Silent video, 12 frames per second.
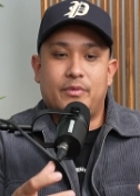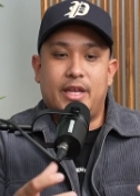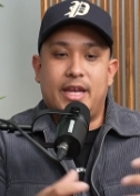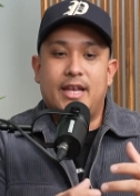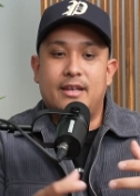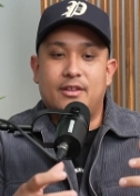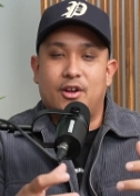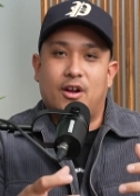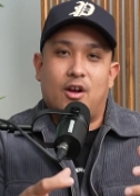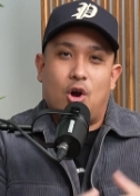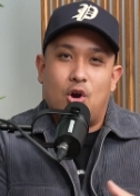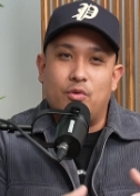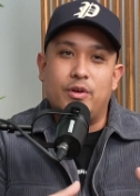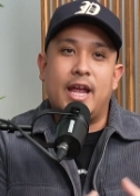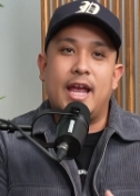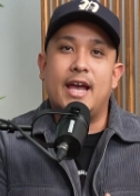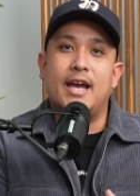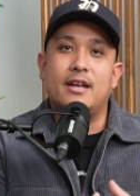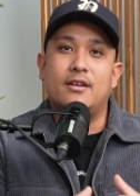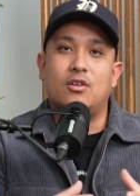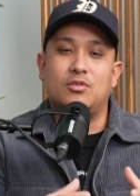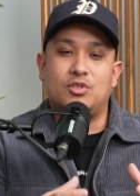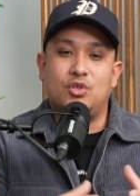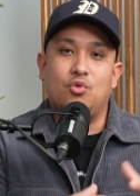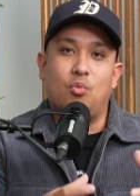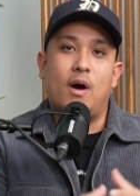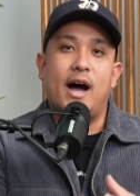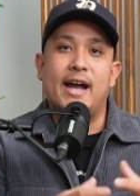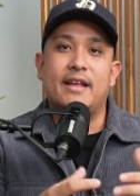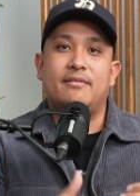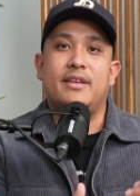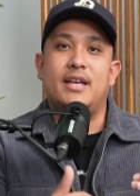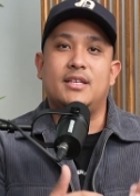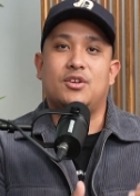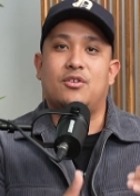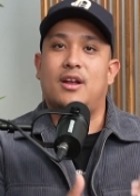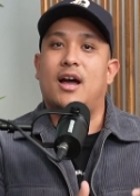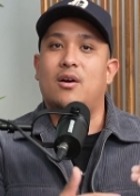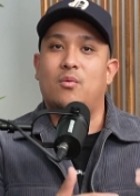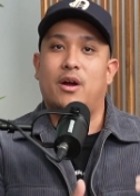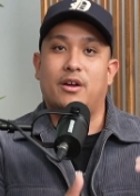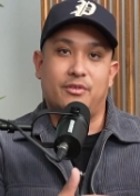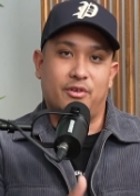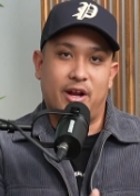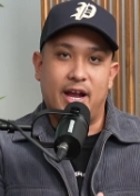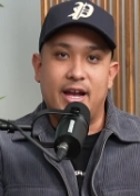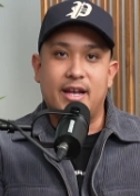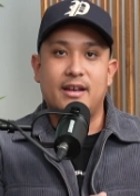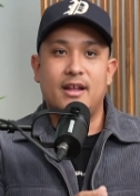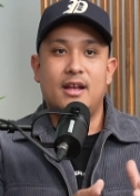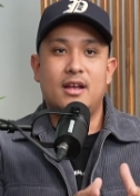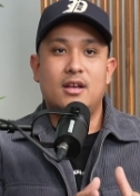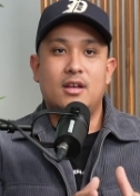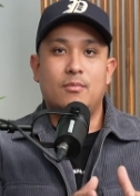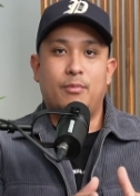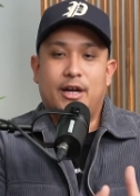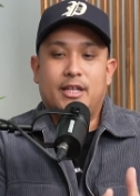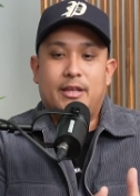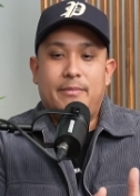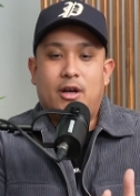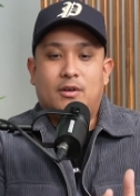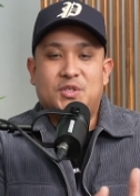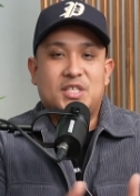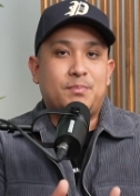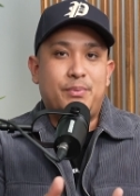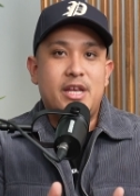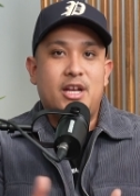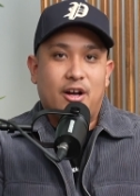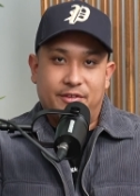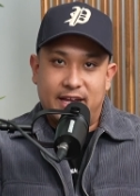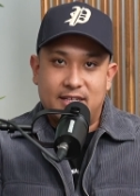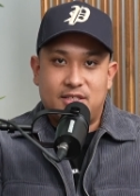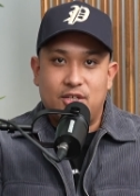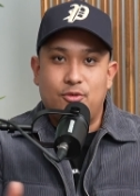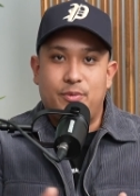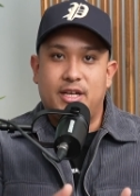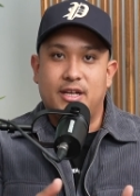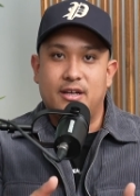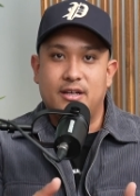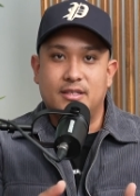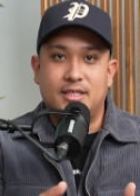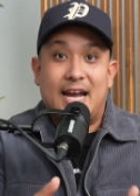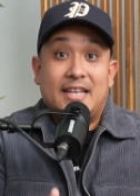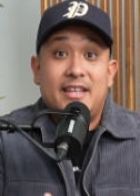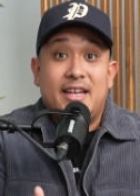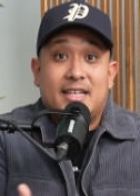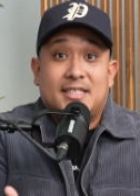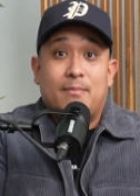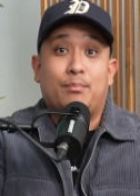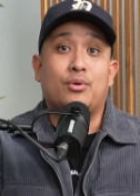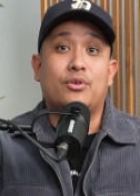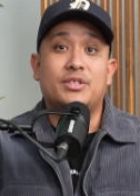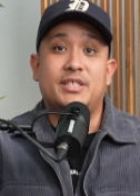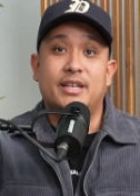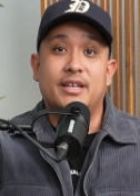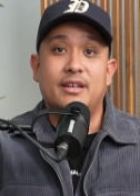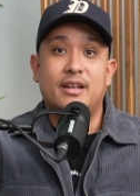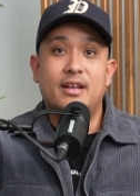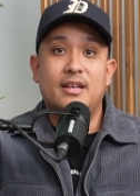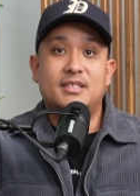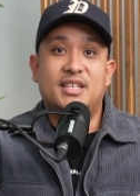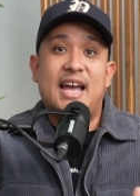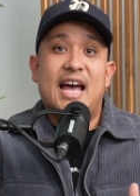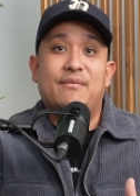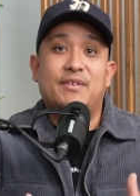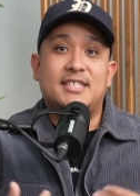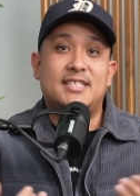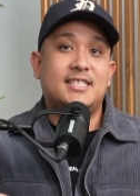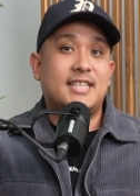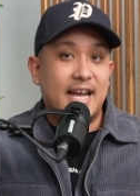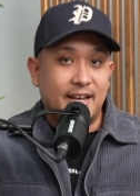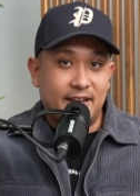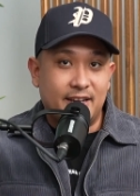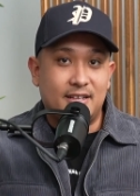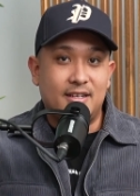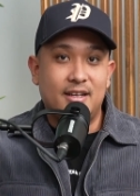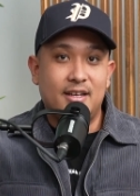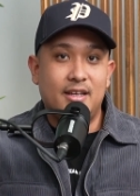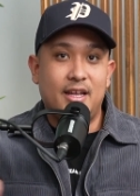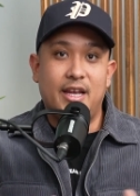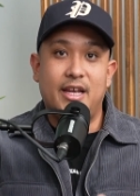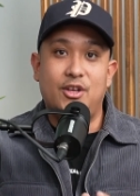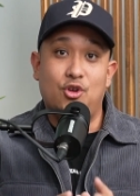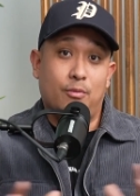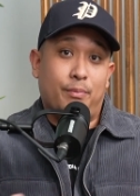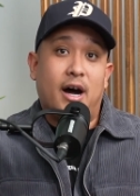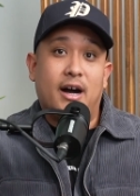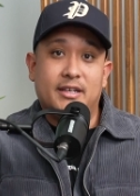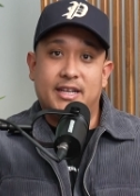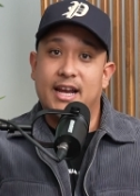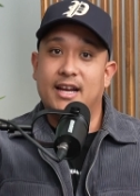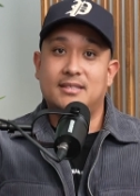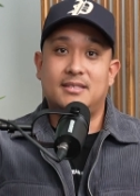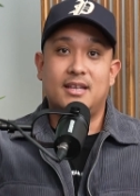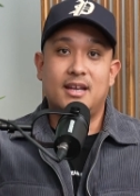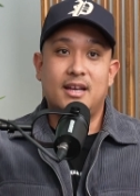in their own head to why things are not where they're at. But let me also speak on that too, because I think it's important to have aesthetic in your podcast.